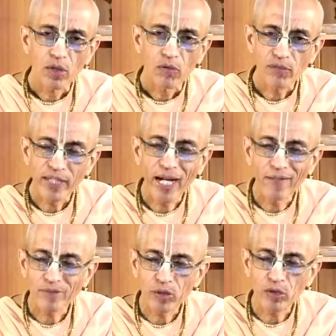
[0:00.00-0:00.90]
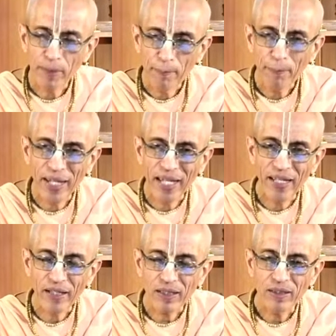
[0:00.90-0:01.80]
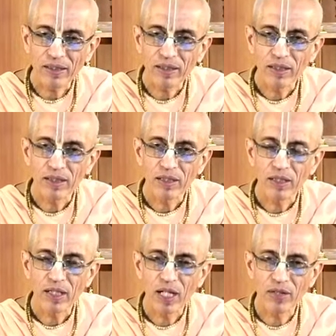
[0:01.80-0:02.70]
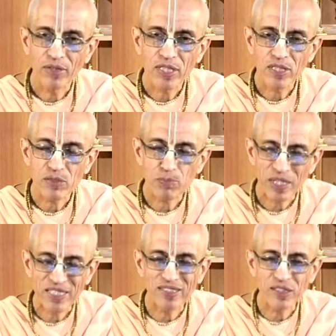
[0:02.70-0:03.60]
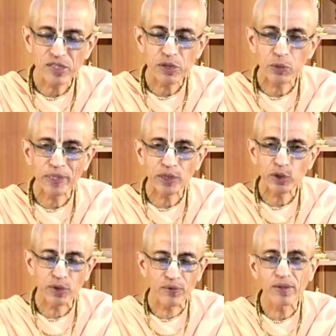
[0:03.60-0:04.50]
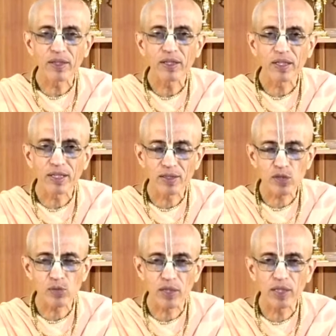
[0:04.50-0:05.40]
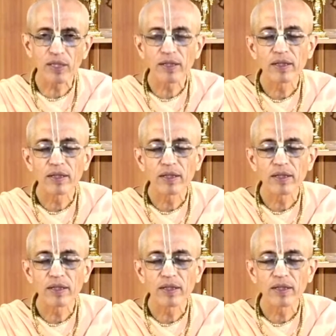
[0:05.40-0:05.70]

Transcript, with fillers: We have to compare our present situation in this world